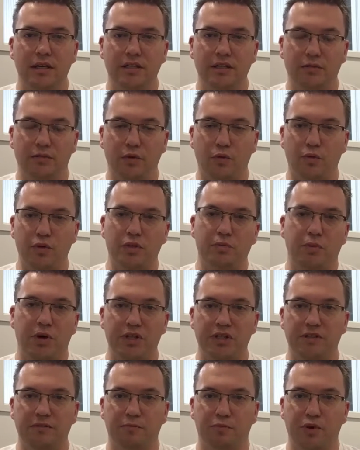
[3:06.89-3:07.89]
different
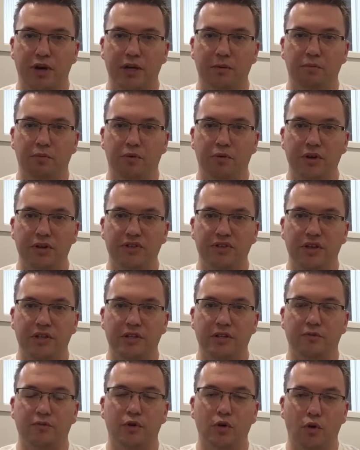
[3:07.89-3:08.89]
responsive breakpoints,
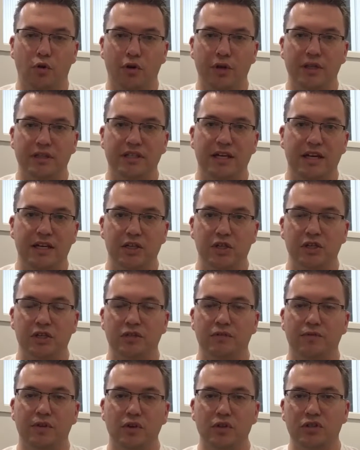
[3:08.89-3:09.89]
and different
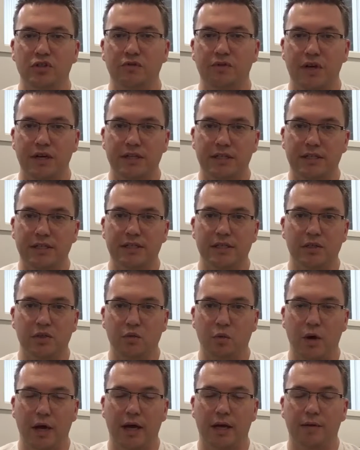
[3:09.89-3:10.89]
orientations of those devices
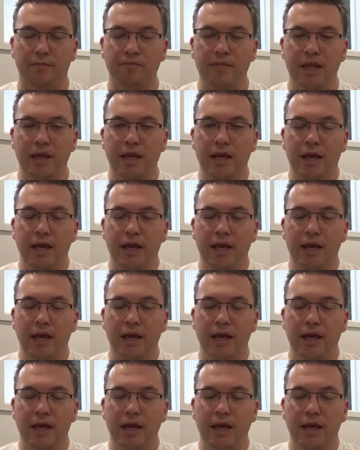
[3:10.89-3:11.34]
as well.